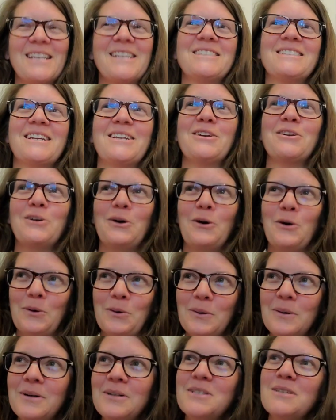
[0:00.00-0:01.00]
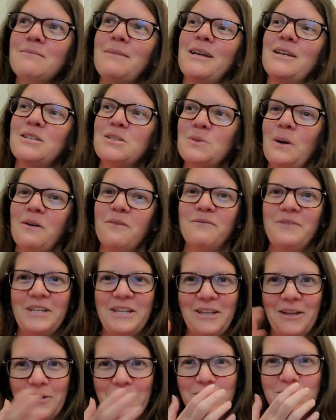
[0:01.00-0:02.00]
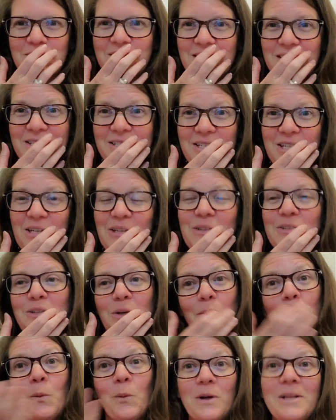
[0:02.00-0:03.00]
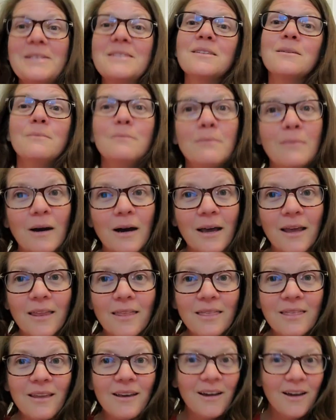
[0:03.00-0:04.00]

I set a goal to make 12 videos this year, so once a month,